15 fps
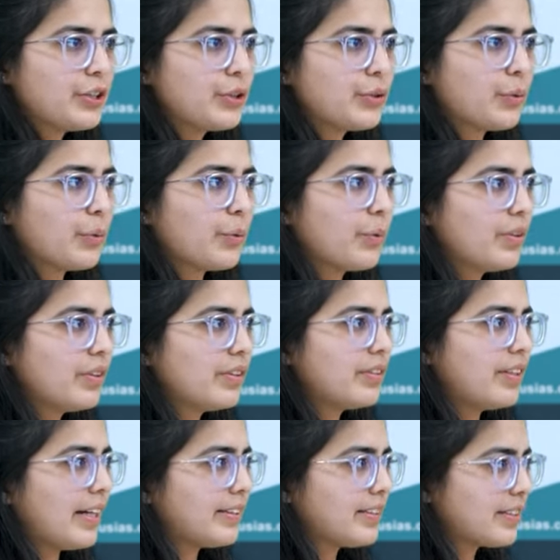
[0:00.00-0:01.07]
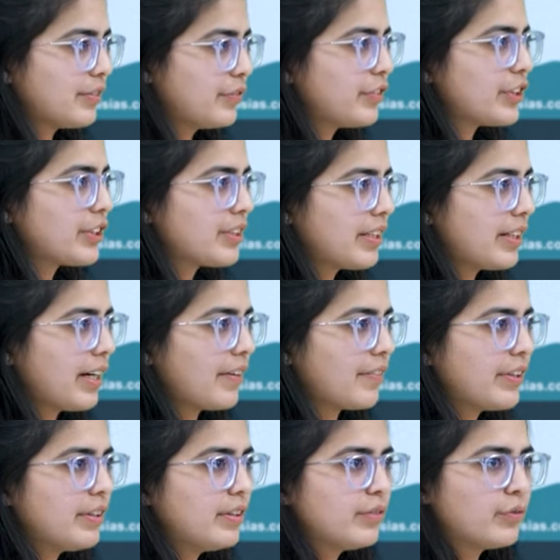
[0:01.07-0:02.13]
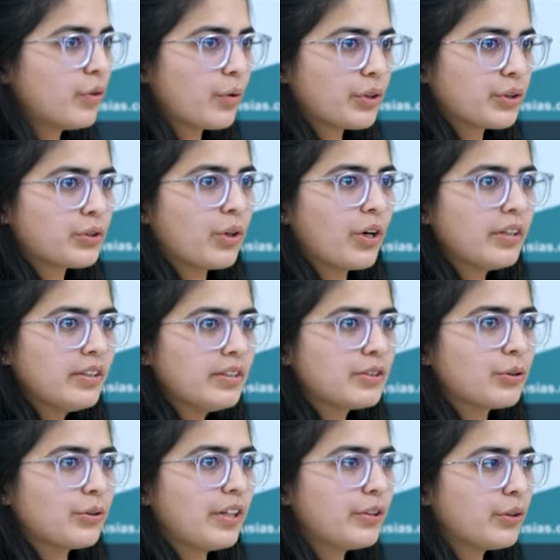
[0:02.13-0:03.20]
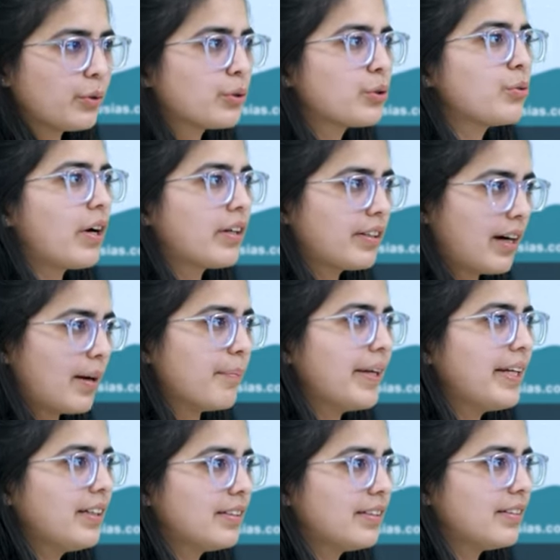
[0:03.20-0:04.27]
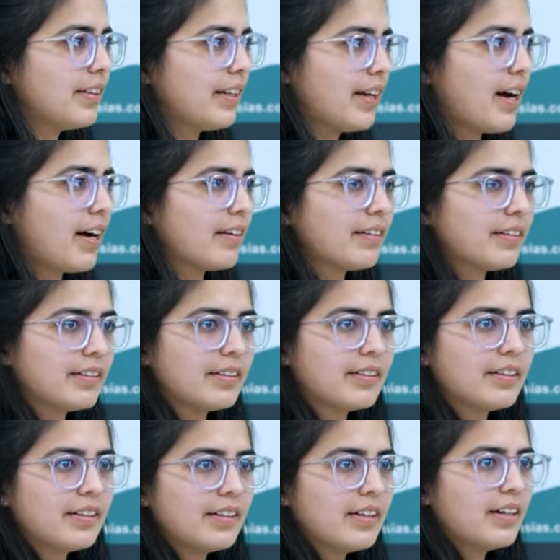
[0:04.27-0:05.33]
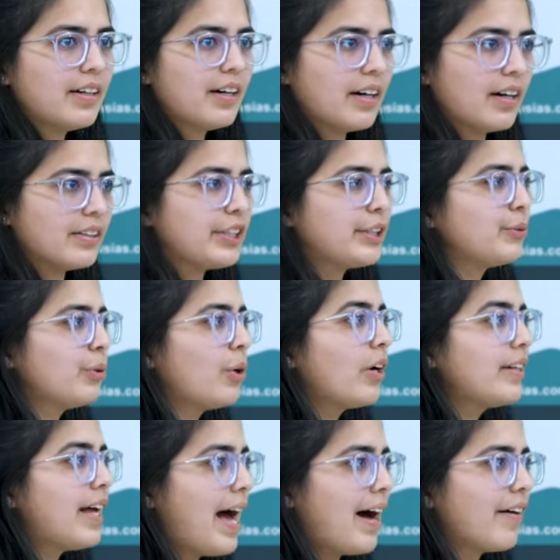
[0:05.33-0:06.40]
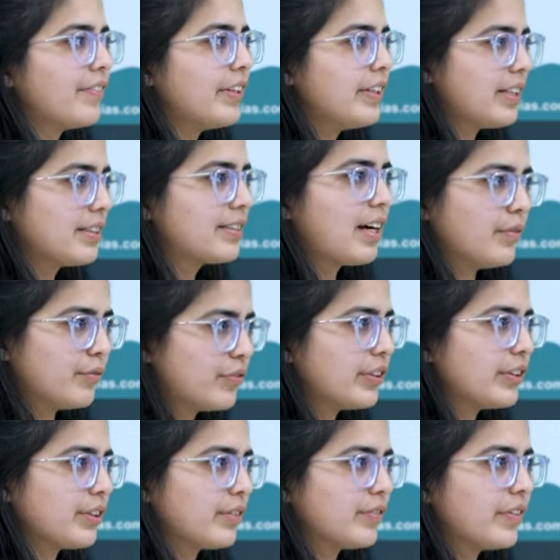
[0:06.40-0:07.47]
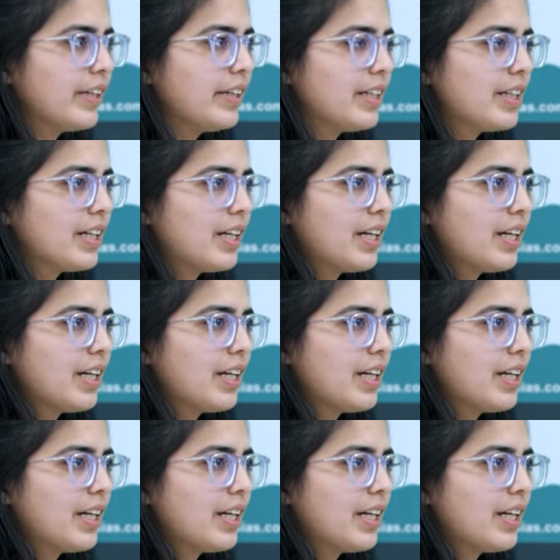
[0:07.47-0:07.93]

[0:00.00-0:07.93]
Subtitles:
So that is the first thing I will focus on, so that those who are coming, they do not have the discomfort of it.